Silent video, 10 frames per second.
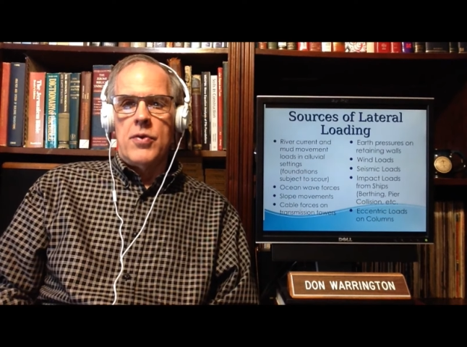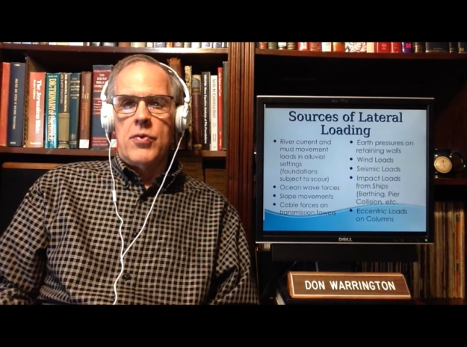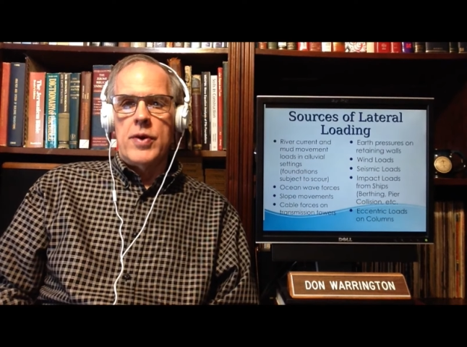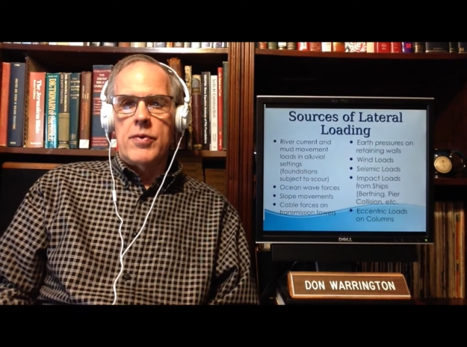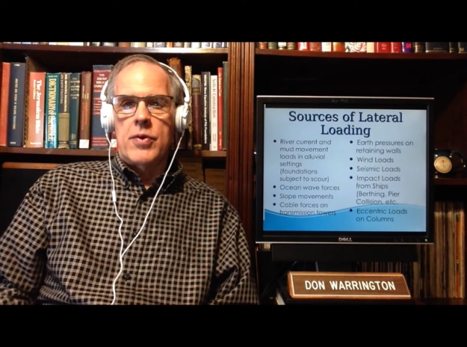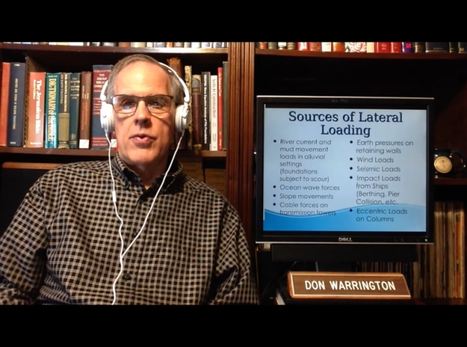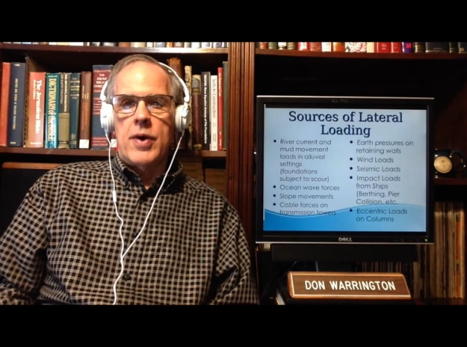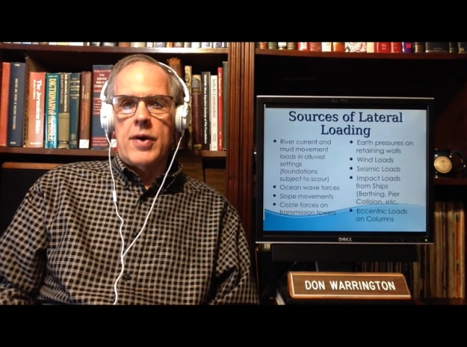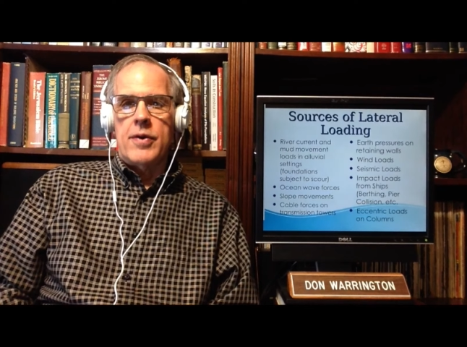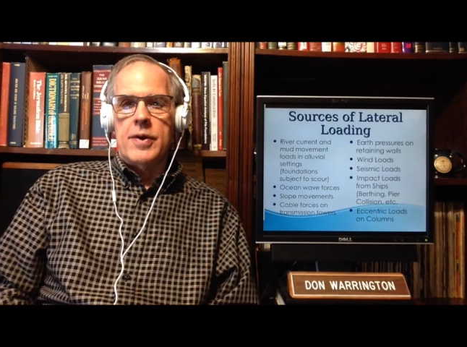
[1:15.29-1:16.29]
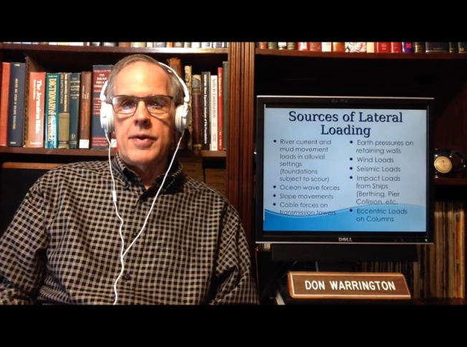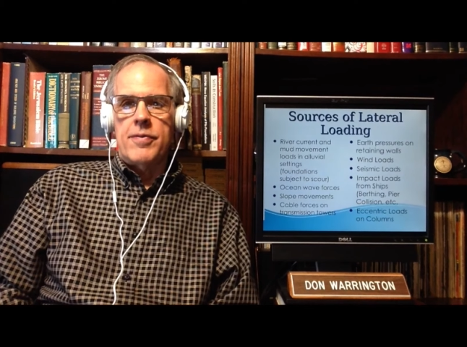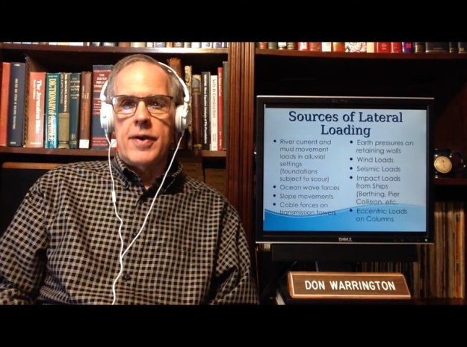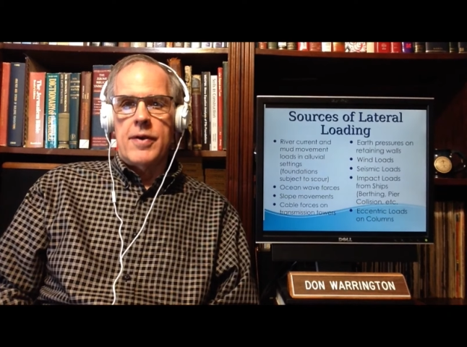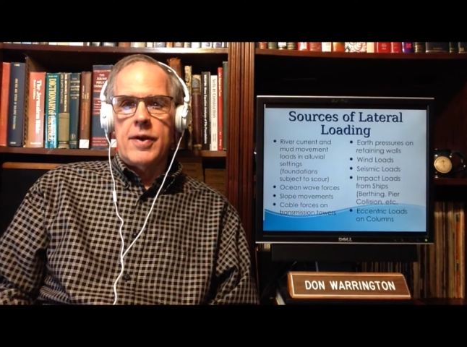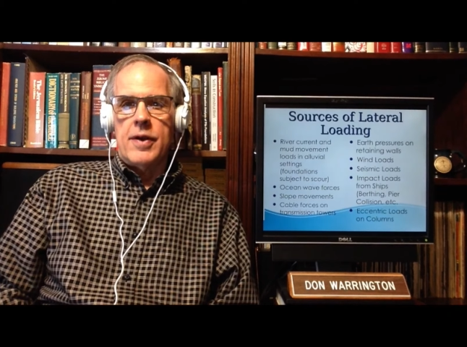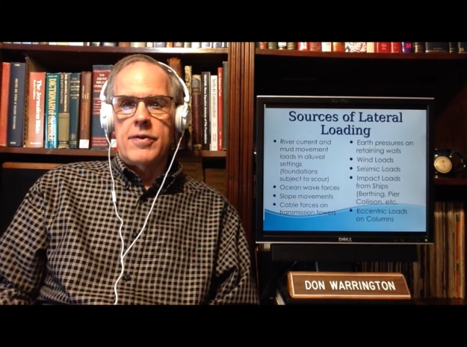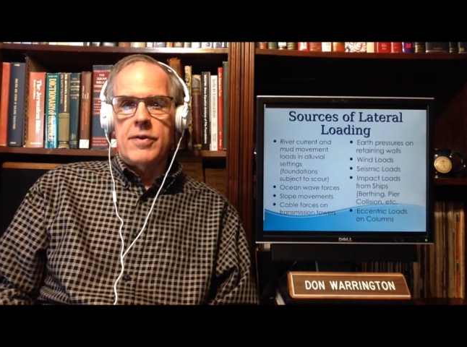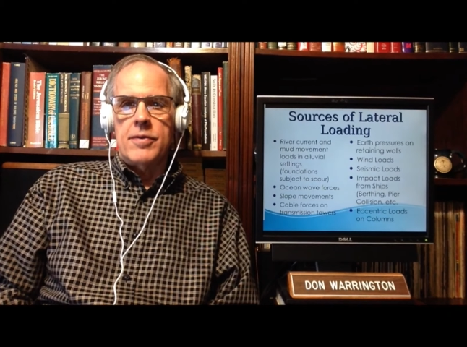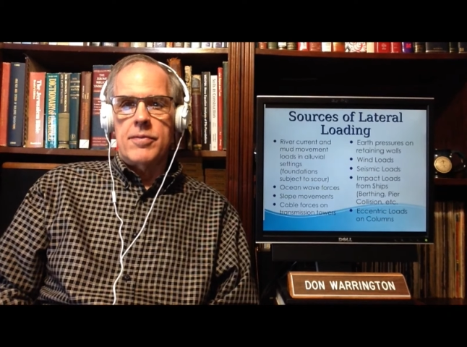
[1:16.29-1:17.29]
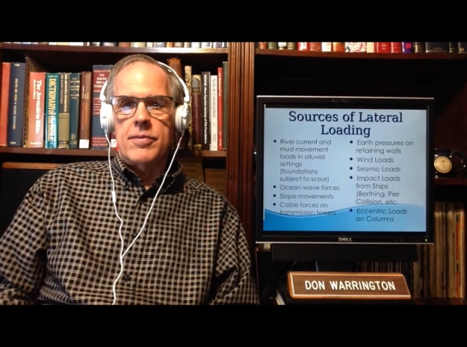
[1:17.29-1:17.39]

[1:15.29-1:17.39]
we require a deep foundation.